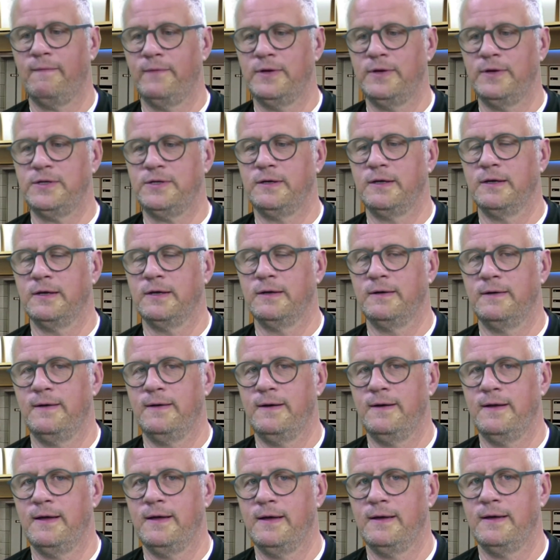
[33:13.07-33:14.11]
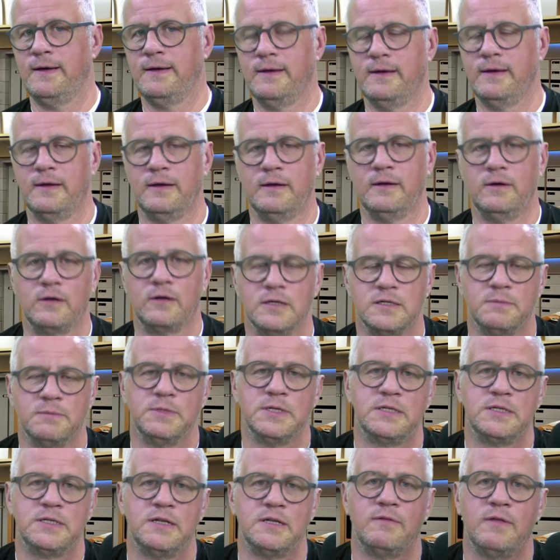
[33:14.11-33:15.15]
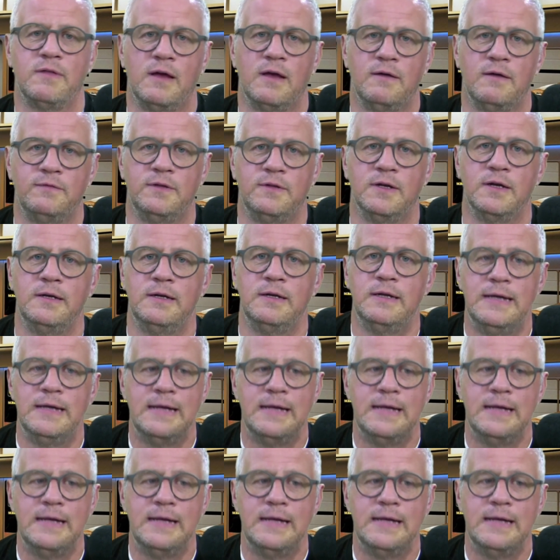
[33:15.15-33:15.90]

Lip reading: which you can look at some of the stuff that I've done.